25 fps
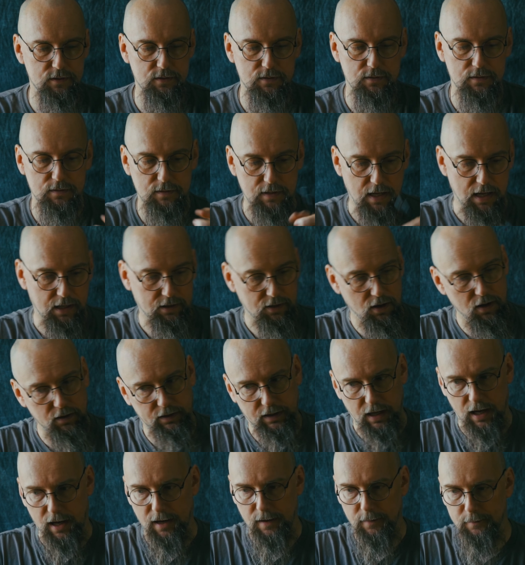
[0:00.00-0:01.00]
to that.
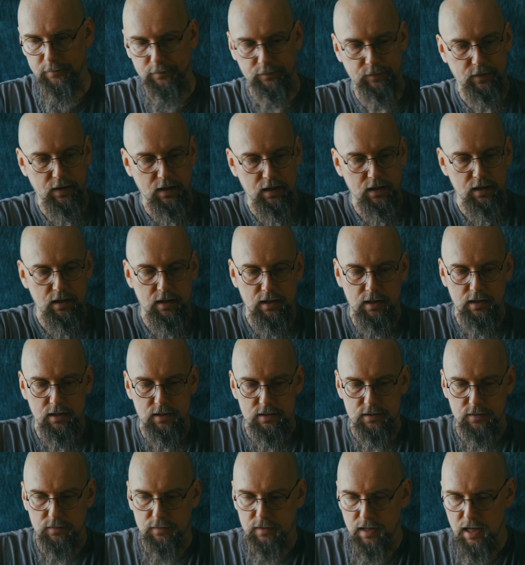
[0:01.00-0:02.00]
Okay,
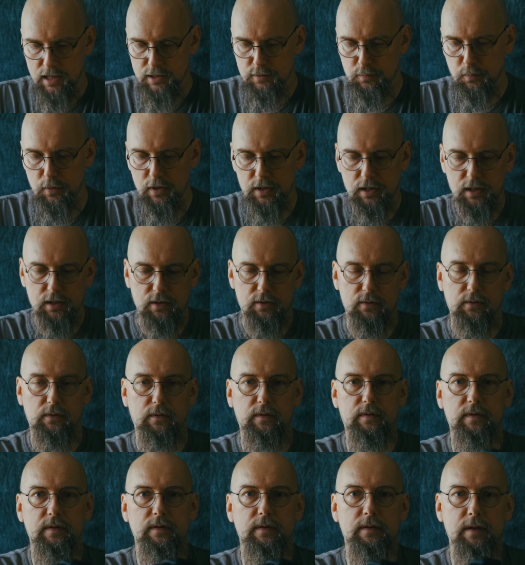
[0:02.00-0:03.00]
so that's pretty
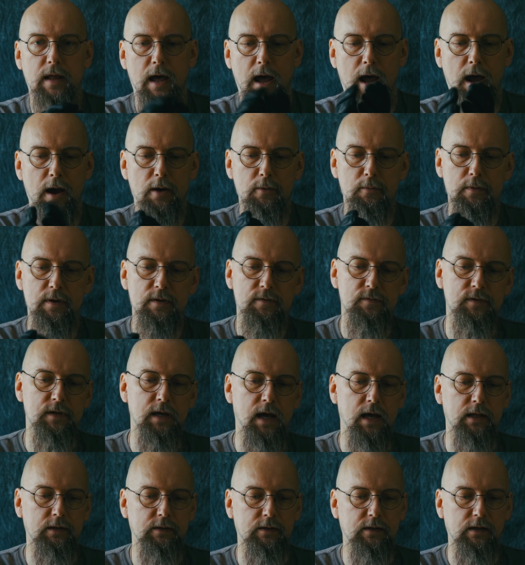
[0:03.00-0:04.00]
cool. Now we've
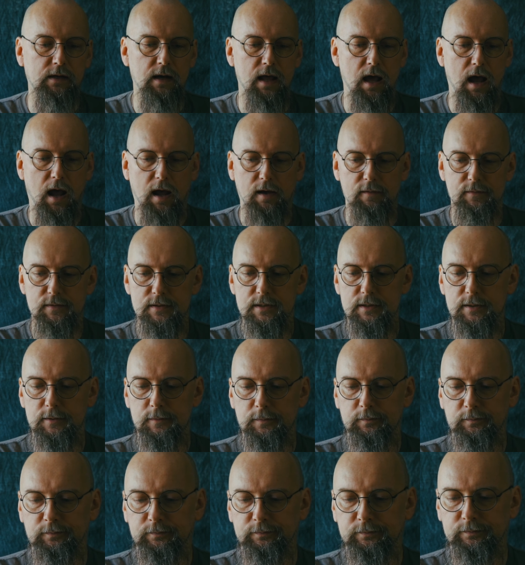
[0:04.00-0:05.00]
got gloves.
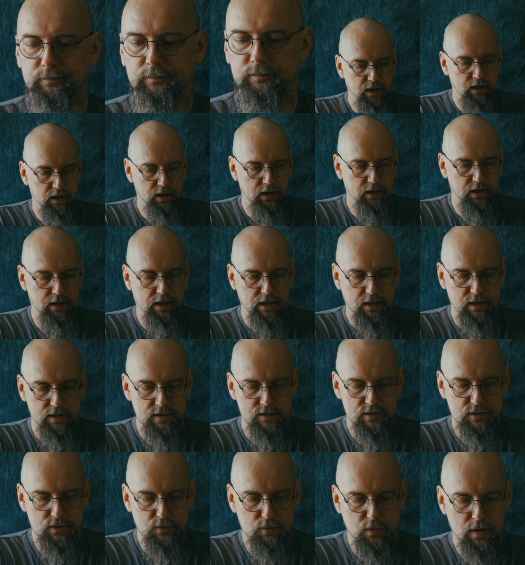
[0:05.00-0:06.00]
And I
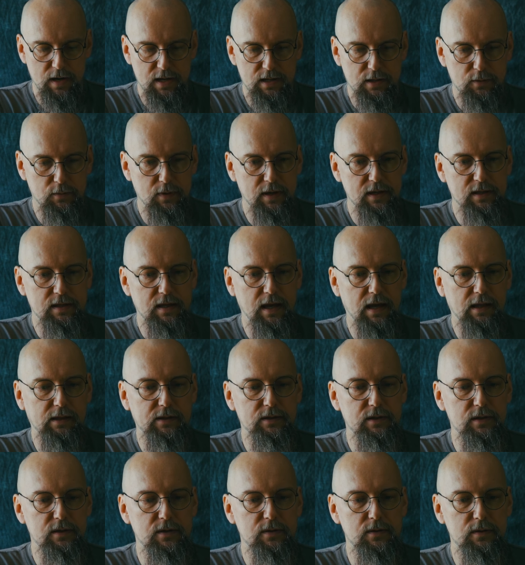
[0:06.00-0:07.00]
can straight away tell
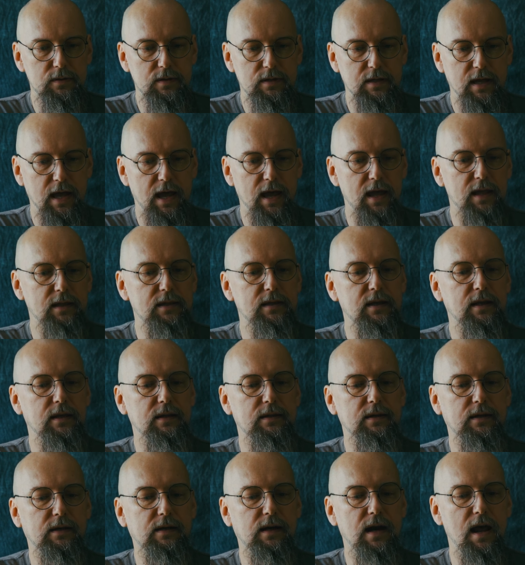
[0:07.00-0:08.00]
you that
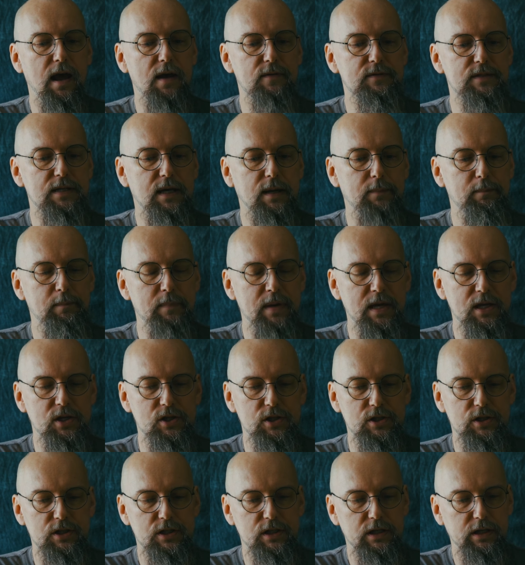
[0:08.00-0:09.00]
the gloves are a
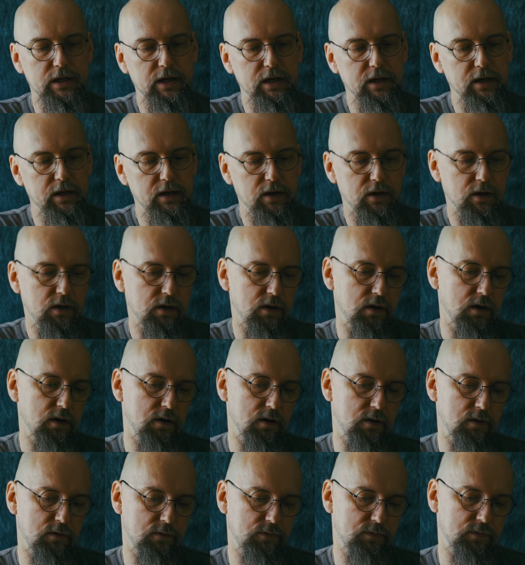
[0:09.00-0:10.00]
mixture
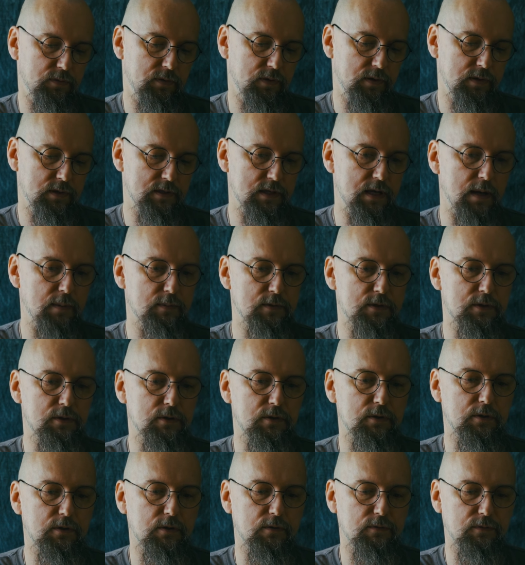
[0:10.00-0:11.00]
of some
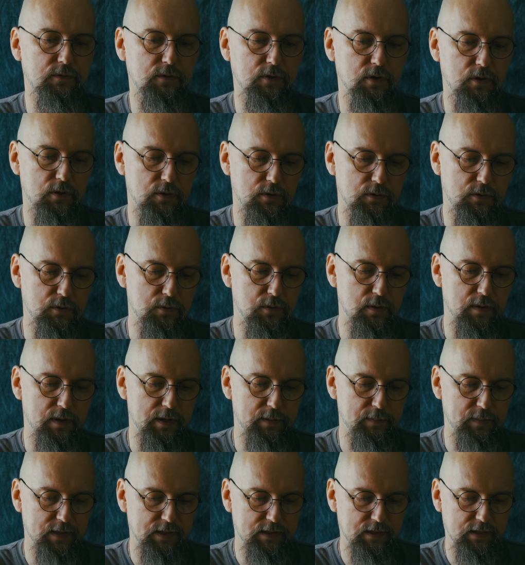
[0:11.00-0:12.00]
sort of
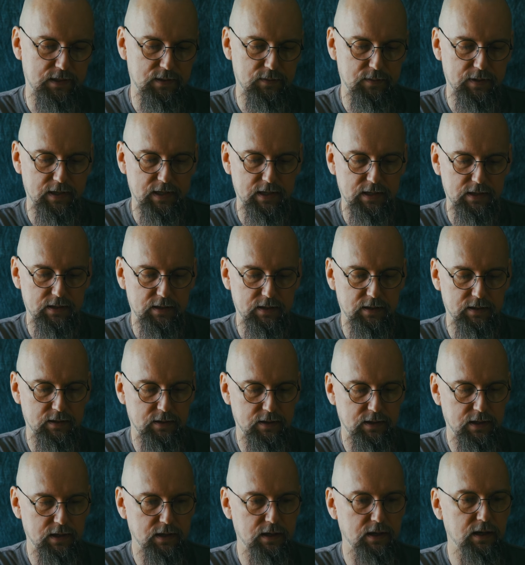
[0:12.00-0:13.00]
cordura material,
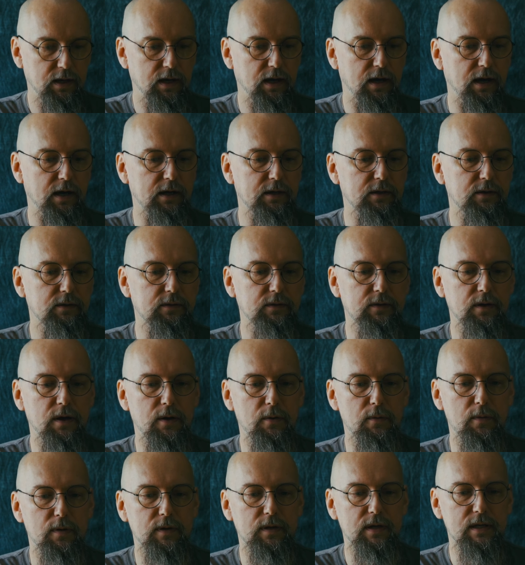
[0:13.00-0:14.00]
I don't
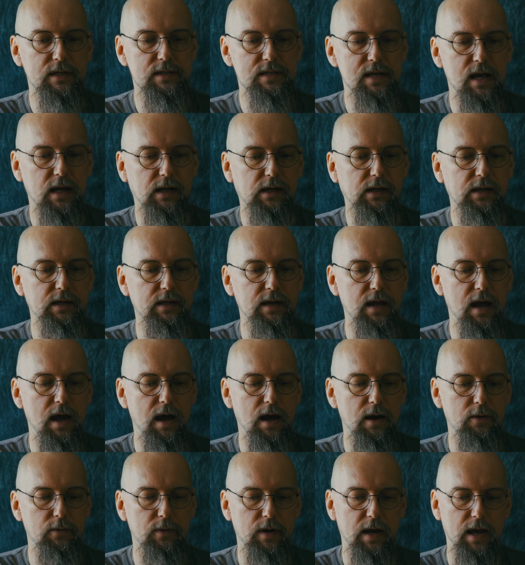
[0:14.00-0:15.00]
know what exactly
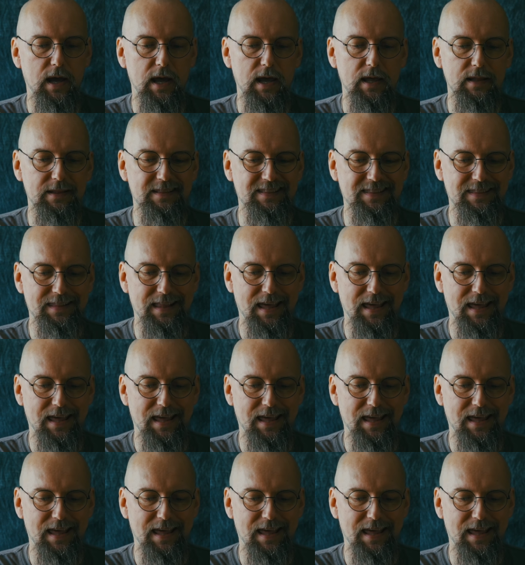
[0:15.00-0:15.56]
now, and